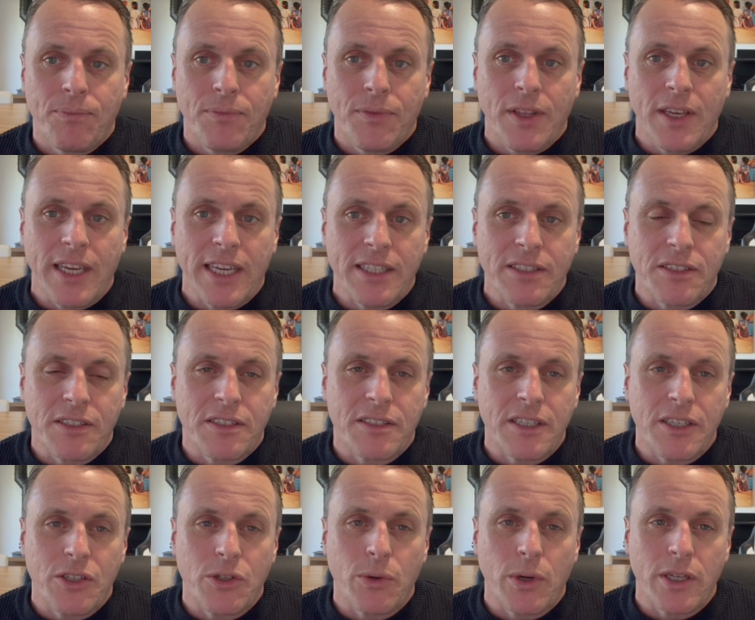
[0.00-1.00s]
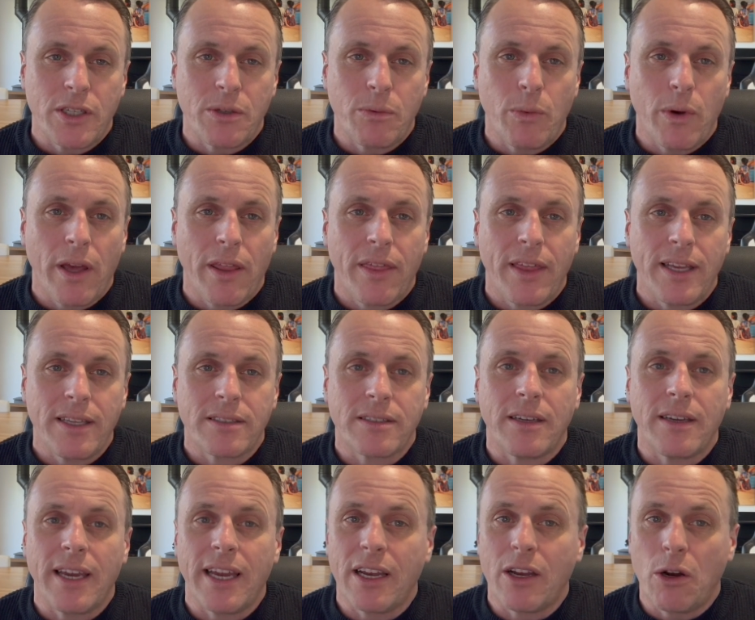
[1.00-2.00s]
you get into a situation where things
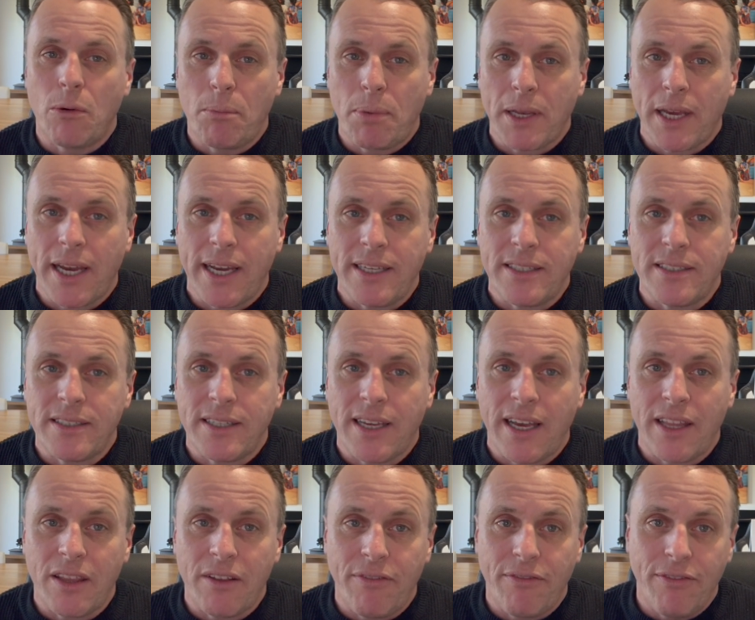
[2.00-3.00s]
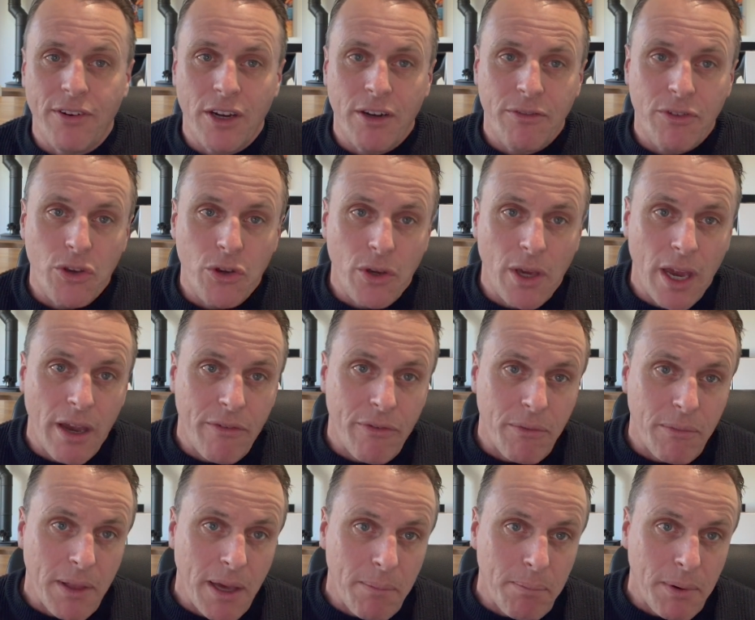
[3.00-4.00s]
can get complicated, and the further you get
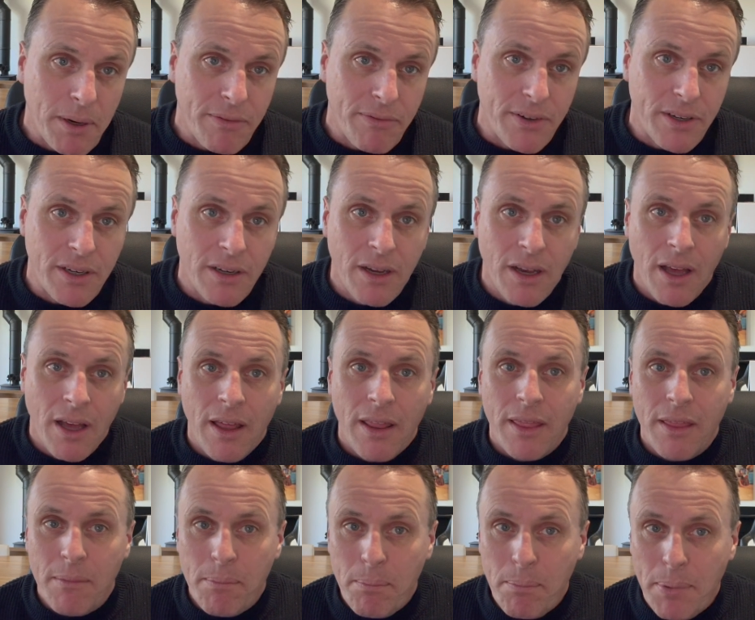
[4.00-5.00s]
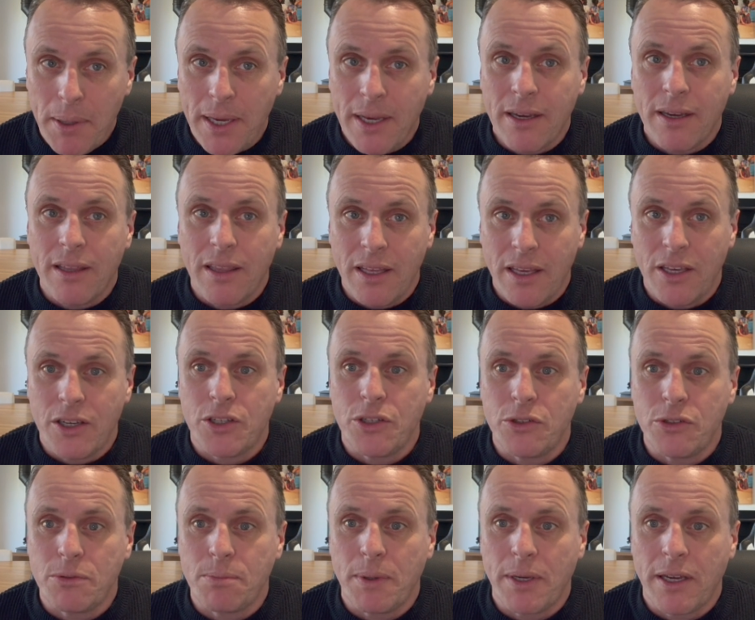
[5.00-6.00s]
from that buffer, the bigger the
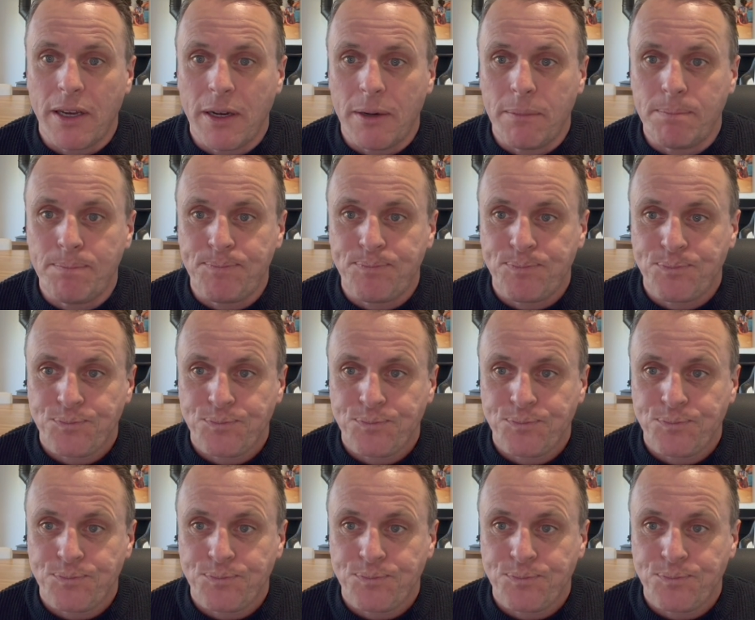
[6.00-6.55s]
issues become.